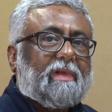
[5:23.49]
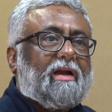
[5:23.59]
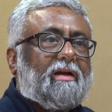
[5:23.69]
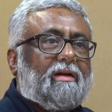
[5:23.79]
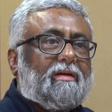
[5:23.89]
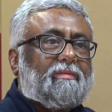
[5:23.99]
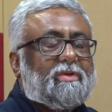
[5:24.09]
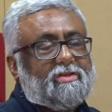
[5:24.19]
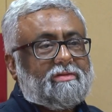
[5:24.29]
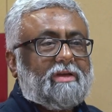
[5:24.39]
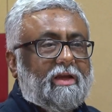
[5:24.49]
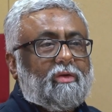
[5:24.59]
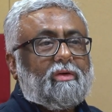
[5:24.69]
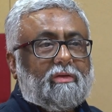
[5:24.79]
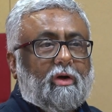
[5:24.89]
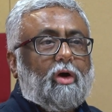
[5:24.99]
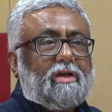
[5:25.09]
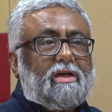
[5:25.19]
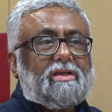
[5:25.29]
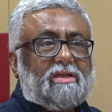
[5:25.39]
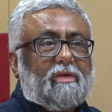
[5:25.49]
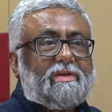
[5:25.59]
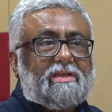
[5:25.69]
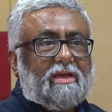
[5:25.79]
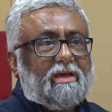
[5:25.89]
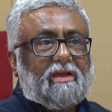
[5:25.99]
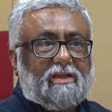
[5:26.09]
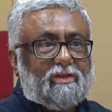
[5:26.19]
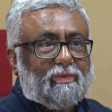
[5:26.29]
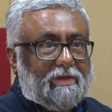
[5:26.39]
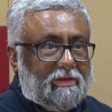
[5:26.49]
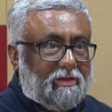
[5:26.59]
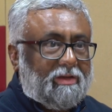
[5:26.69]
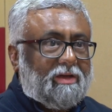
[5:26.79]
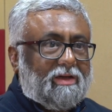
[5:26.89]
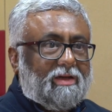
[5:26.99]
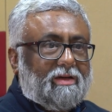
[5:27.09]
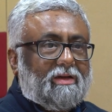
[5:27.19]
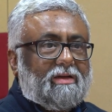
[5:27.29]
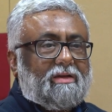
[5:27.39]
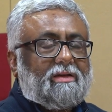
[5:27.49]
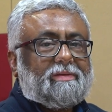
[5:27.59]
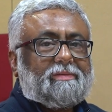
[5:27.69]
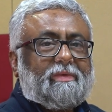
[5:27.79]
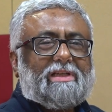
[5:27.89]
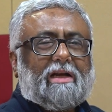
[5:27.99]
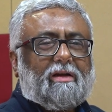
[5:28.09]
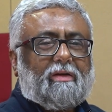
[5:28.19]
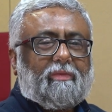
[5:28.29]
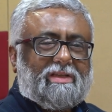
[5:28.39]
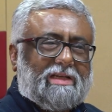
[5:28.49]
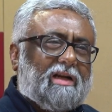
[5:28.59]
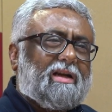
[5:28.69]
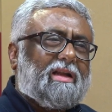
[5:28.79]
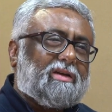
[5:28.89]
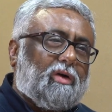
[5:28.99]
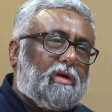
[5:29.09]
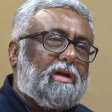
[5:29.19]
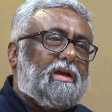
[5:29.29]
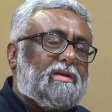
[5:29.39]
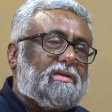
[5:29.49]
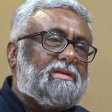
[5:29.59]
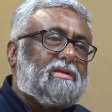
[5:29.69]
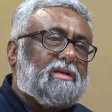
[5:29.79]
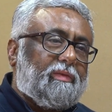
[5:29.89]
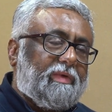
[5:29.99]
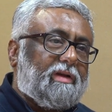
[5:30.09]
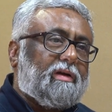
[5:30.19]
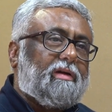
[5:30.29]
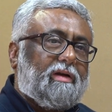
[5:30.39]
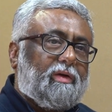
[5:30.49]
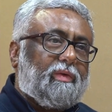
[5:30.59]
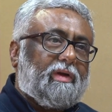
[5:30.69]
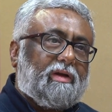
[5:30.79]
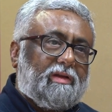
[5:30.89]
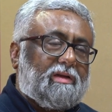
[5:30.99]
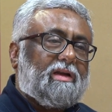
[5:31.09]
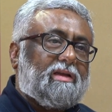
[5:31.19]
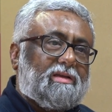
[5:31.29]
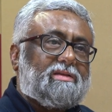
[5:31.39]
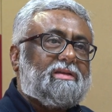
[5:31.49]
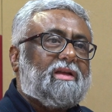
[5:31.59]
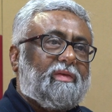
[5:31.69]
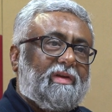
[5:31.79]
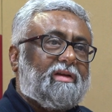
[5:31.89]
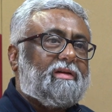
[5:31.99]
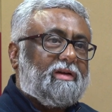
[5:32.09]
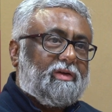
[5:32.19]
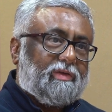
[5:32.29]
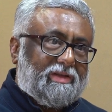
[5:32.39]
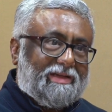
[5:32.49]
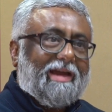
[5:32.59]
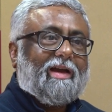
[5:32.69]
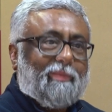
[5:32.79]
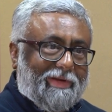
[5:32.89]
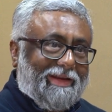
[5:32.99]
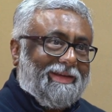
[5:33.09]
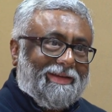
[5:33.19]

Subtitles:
And because I know content is always a king in this world, and we started as a content agency, then we turned into a digital agency, then we turned into a tech company.